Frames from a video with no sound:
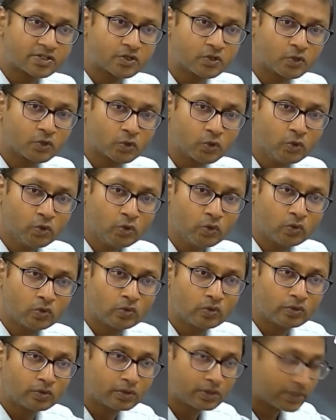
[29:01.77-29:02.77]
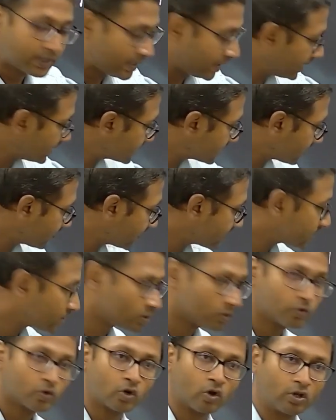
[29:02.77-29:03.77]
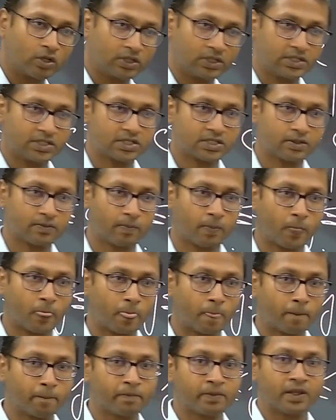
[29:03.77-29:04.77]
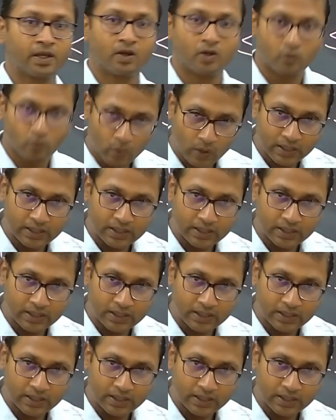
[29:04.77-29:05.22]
you to take a summation over all this. What